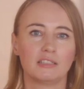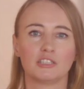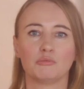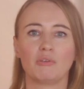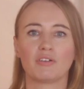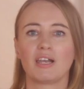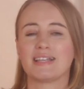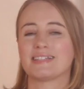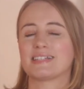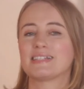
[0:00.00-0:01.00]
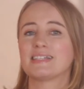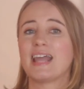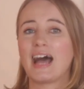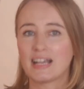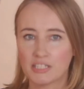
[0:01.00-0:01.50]
it with classic
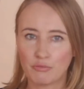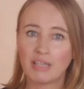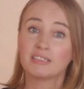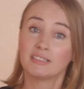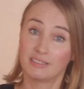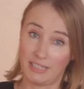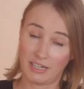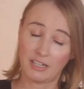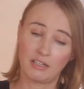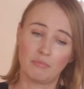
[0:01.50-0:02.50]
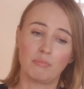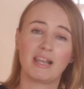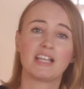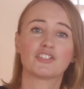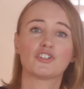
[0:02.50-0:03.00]
slacks, right? Dark
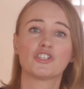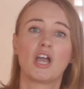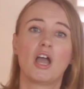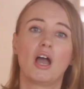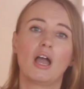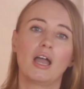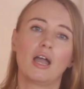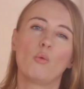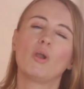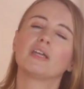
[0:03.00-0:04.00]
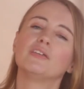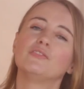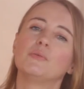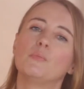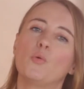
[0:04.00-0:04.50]
blazers will give
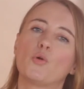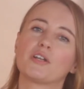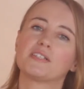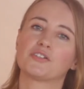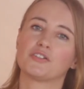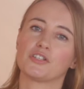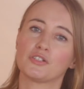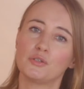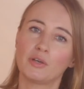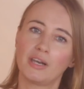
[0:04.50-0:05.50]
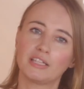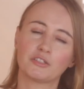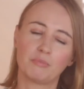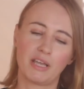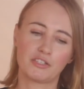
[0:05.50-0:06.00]
you more serious look.
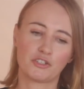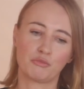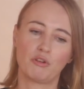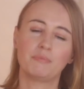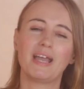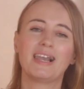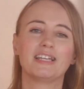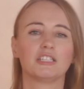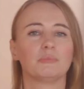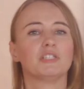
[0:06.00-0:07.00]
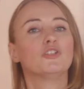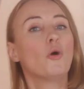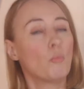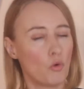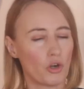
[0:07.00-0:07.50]
Lighter blazers will be a little bit
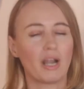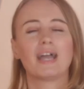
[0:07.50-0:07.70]
more